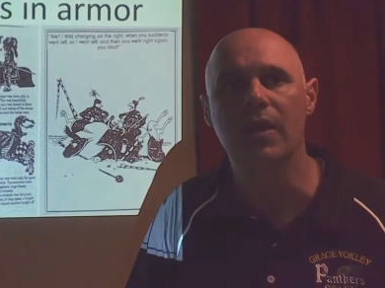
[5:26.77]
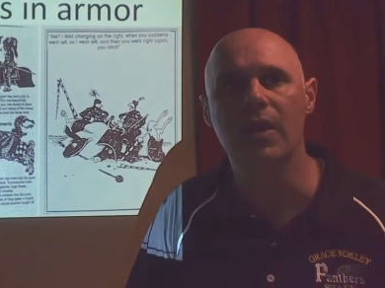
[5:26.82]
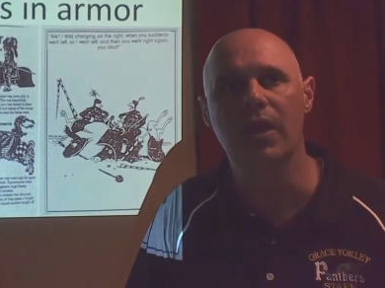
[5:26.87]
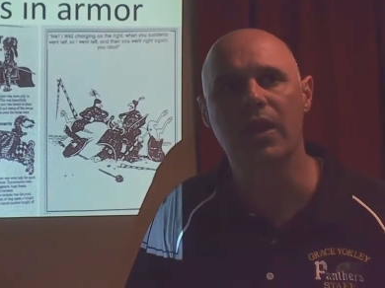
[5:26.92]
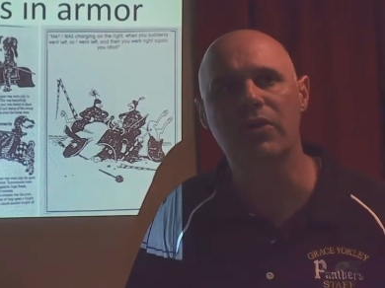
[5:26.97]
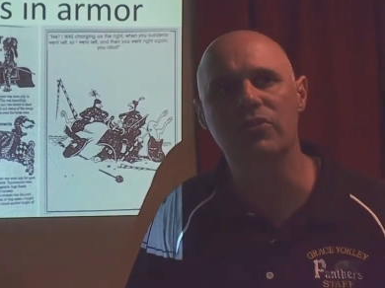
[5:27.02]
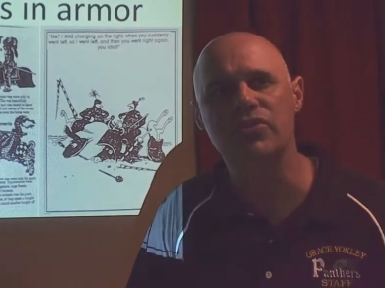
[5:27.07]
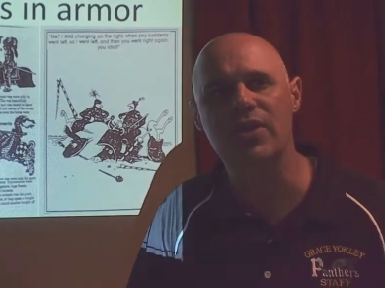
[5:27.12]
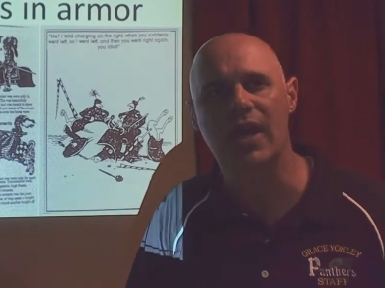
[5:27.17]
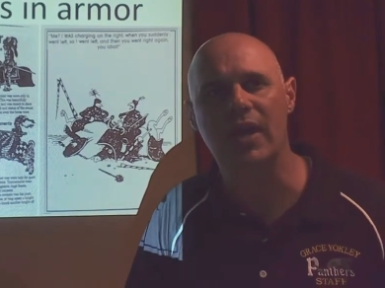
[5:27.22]
It
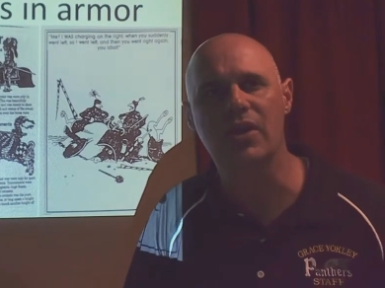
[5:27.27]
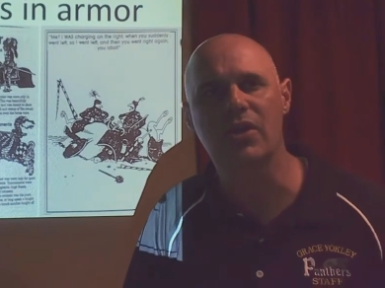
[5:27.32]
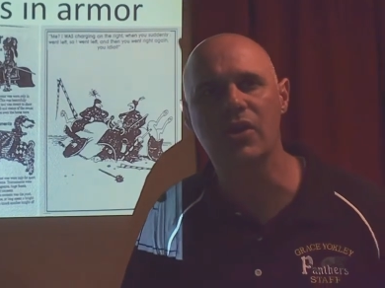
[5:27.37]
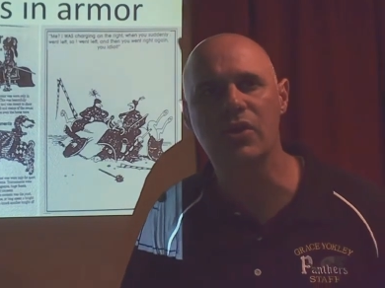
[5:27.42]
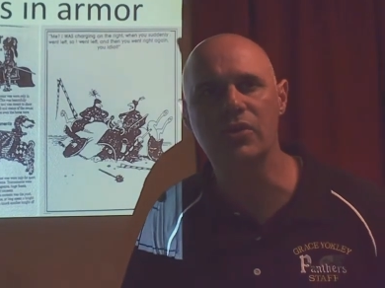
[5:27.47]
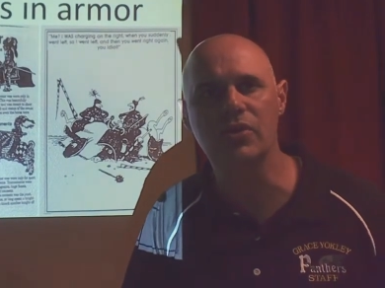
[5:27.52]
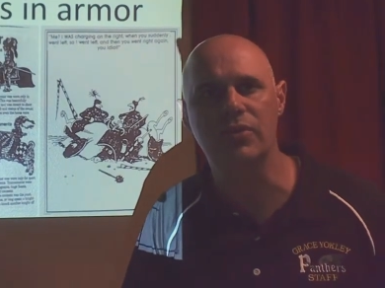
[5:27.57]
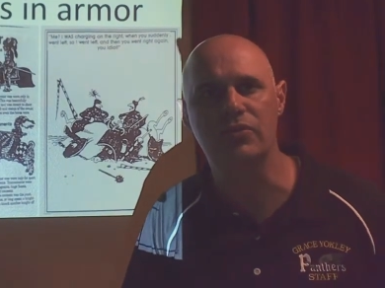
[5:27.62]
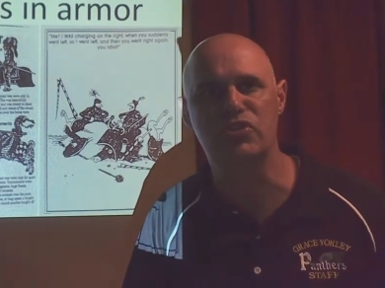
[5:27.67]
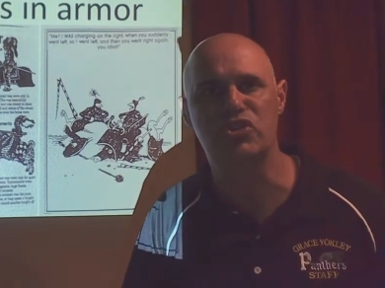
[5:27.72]
was that
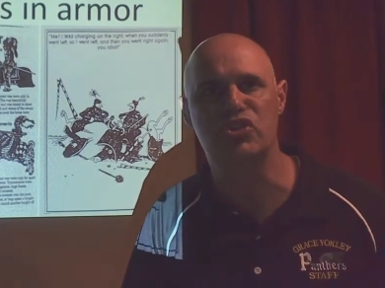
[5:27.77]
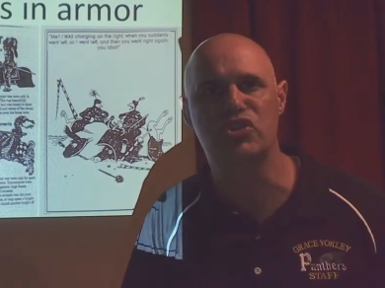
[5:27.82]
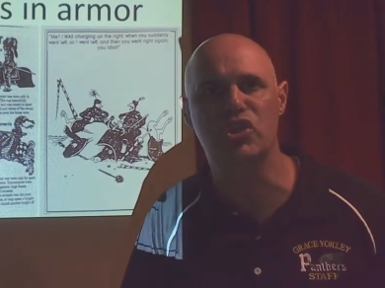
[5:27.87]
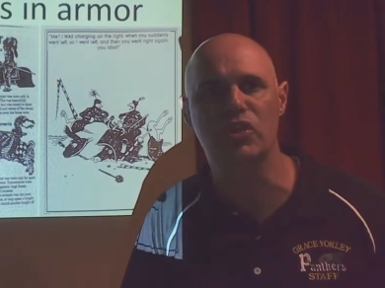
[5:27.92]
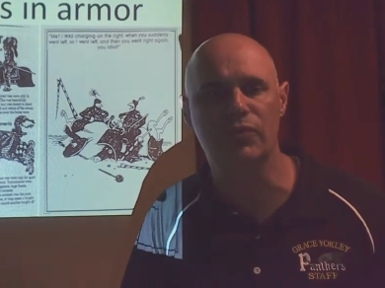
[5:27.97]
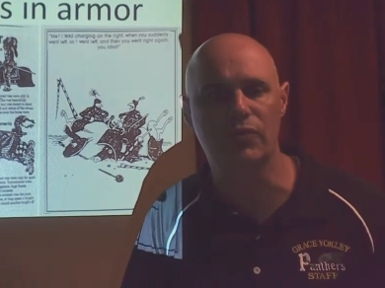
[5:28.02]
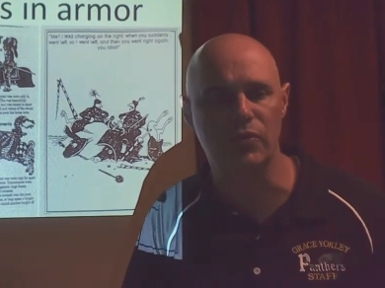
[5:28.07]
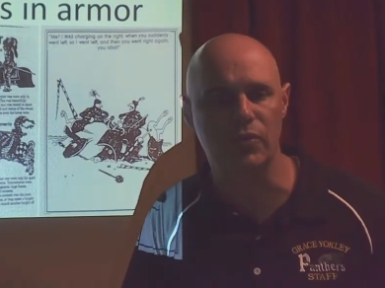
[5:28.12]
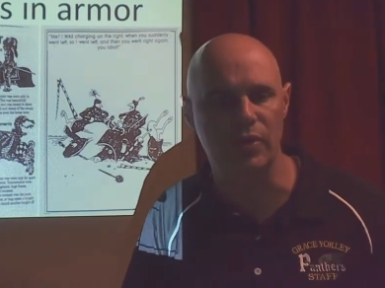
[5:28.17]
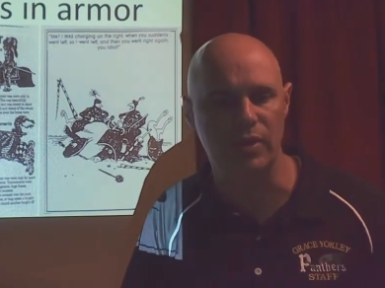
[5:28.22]
code of
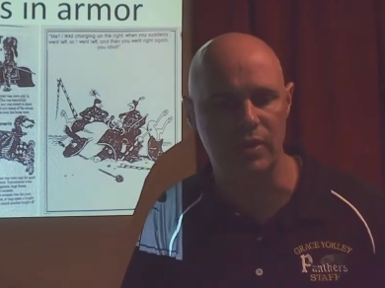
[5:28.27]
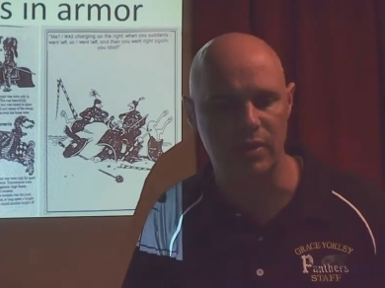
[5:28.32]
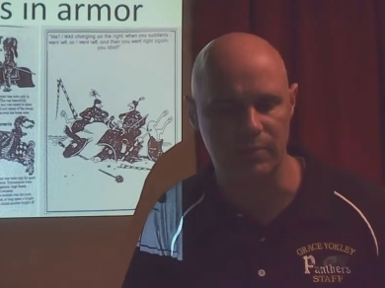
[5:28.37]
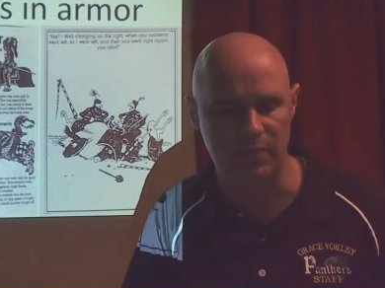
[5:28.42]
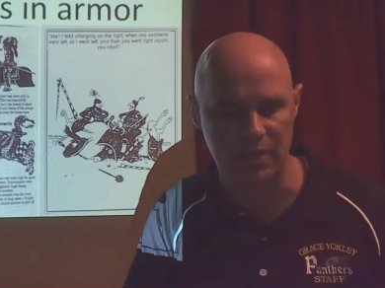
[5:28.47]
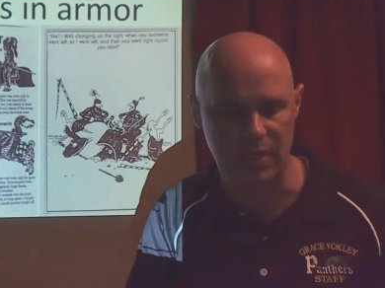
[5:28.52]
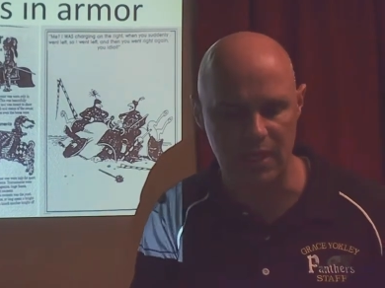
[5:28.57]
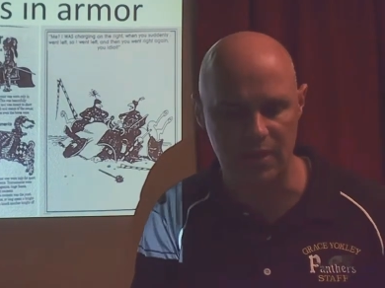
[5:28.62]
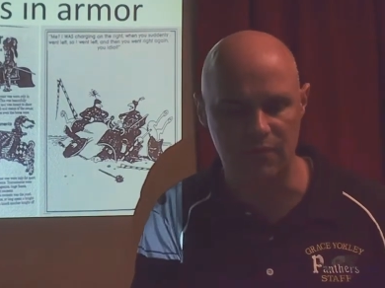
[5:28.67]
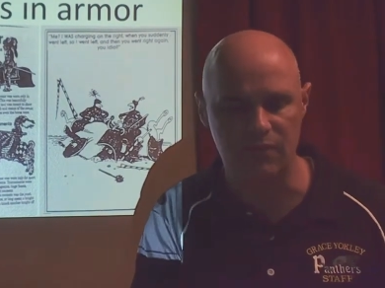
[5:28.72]
chivalry that
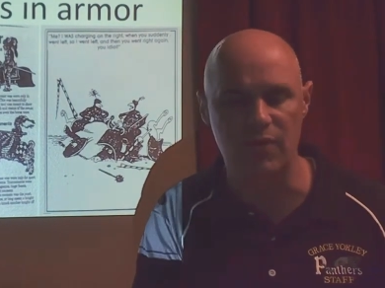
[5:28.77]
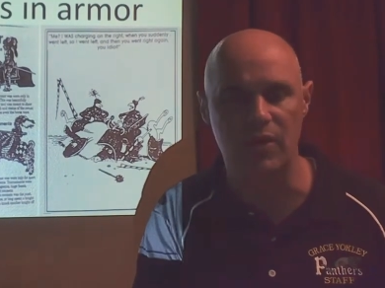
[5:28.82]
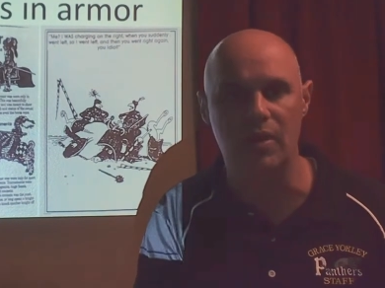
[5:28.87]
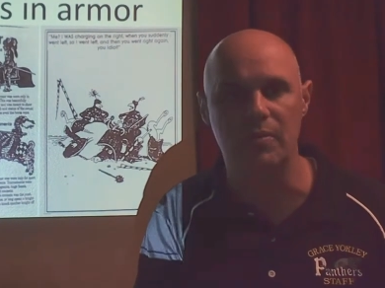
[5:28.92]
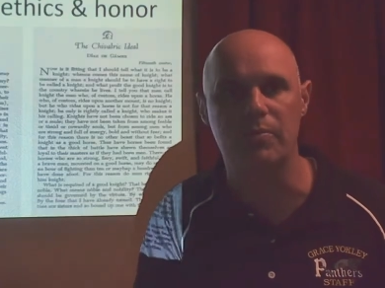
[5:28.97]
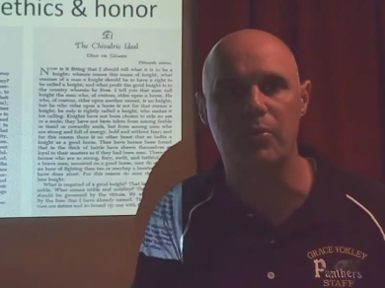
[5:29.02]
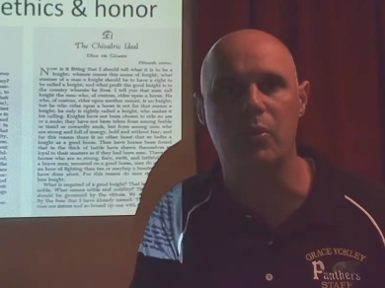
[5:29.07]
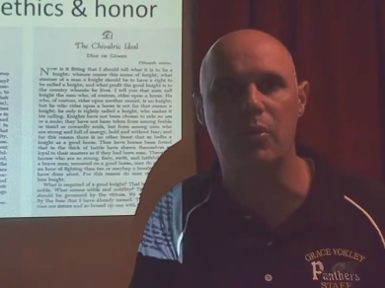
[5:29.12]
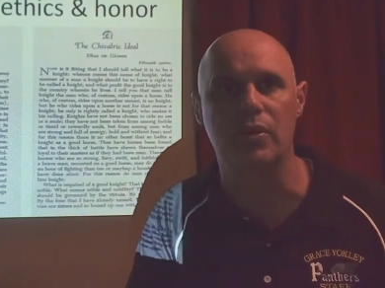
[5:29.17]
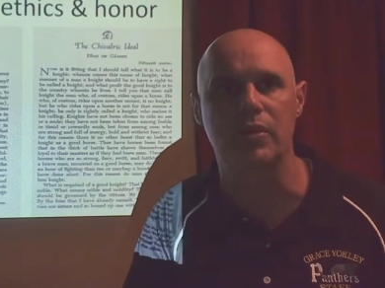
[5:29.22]
became very
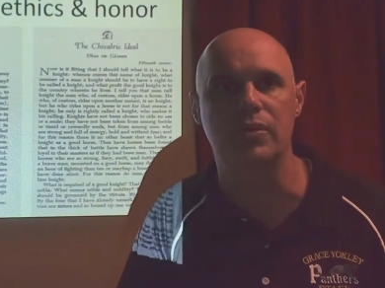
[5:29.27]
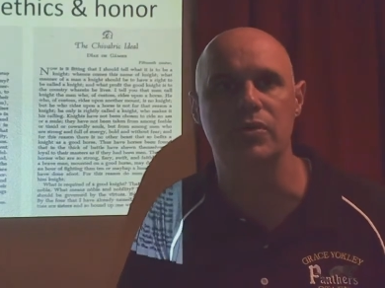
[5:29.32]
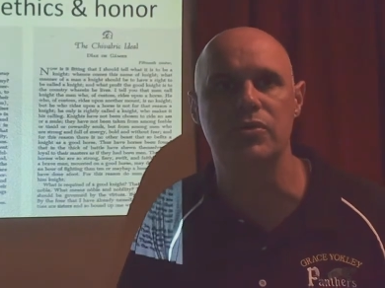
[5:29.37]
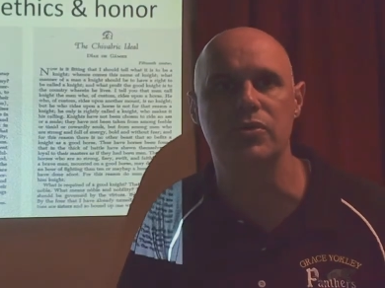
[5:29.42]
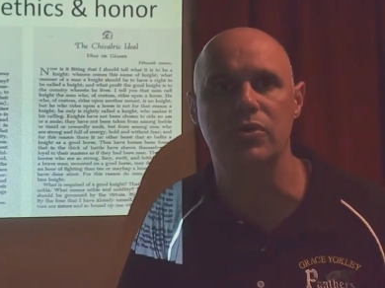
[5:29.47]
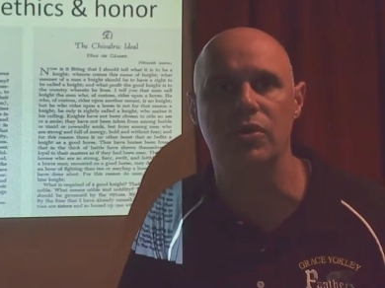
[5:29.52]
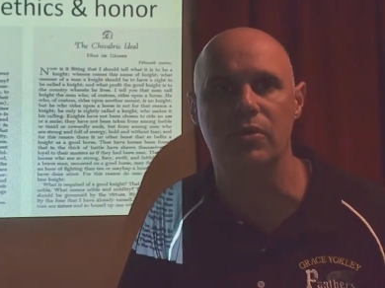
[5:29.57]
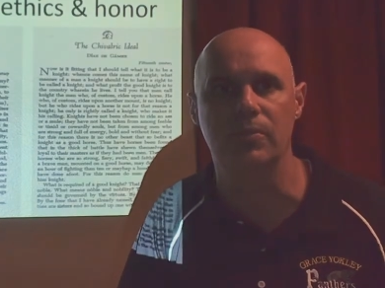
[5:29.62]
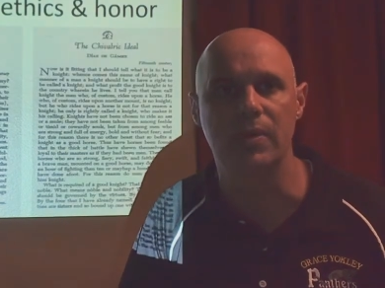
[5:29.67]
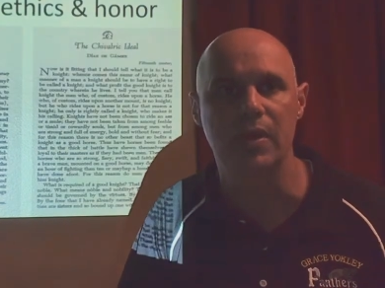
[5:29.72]
important to
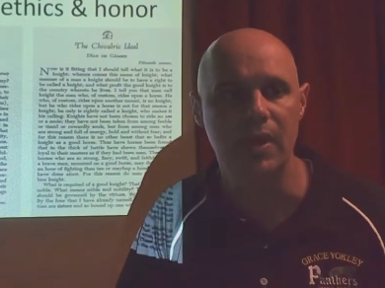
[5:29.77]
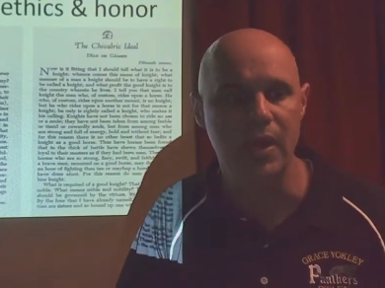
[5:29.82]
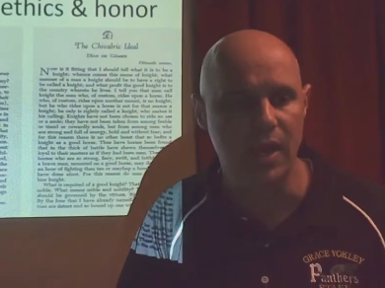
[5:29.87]
them.